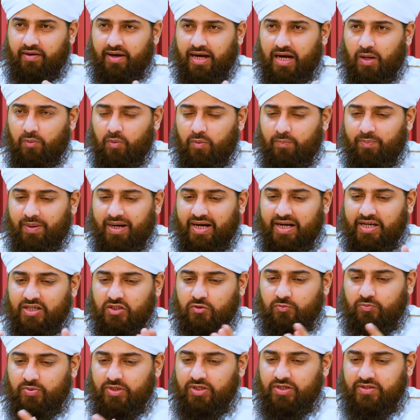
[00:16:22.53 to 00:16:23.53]
Our
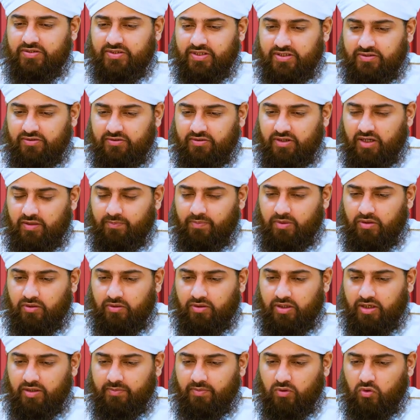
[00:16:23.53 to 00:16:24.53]
pious predecessors,
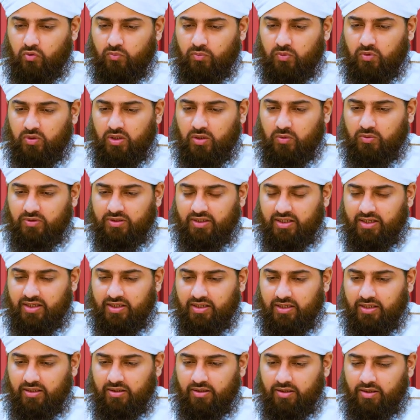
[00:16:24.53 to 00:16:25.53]
rahimahumullah
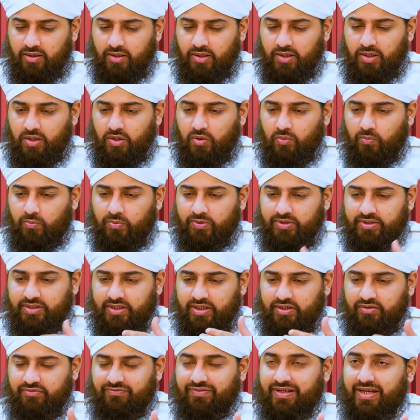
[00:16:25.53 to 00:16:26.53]
ta'ala, would
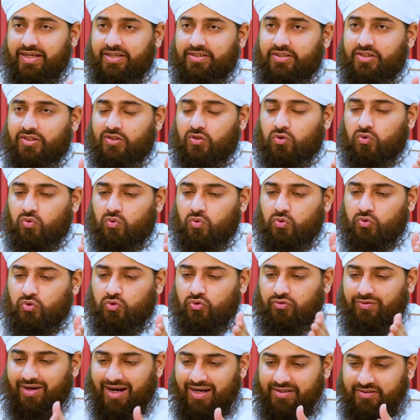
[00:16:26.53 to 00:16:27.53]
convey the call
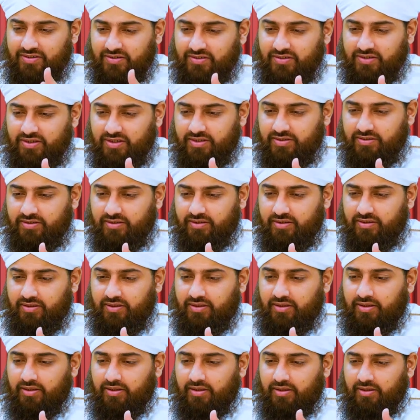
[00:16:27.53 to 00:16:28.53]
to righteousness
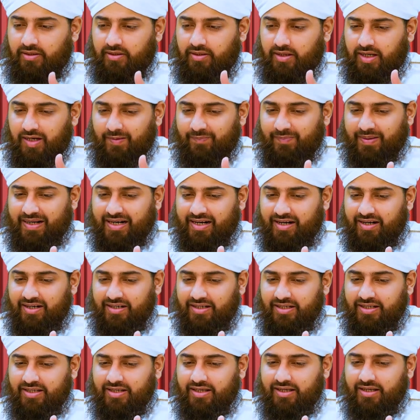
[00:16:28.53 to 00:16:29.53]

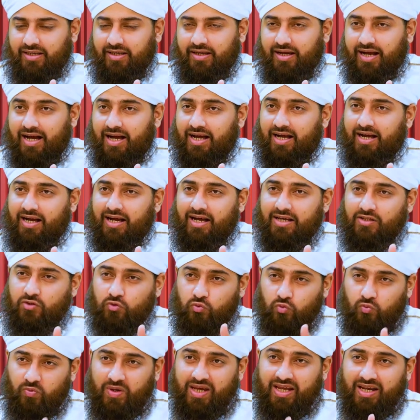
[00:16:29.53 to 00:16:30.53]
apparently as
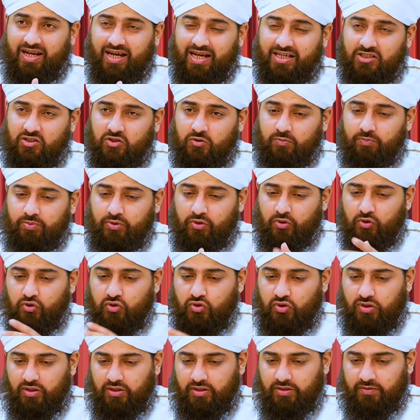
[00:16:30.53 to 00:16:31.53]
well as
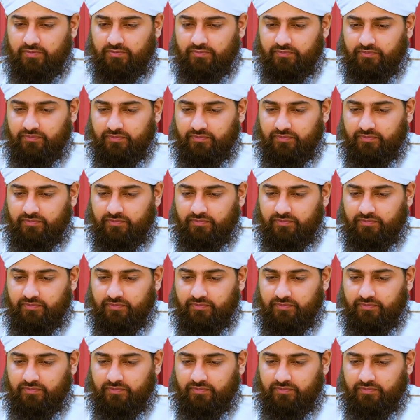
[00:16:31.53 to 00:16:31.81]
spiritually.